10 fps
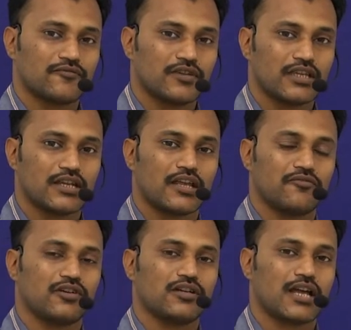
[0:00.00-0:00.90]
he
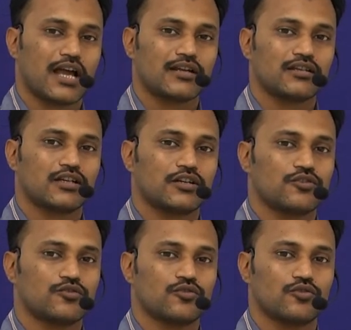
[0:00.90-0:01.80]
never had
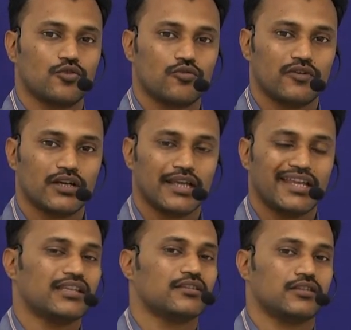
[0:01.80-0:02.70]
control over
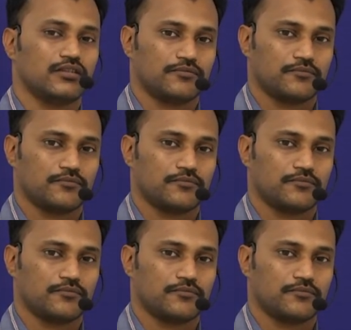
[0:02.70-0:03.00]
anything.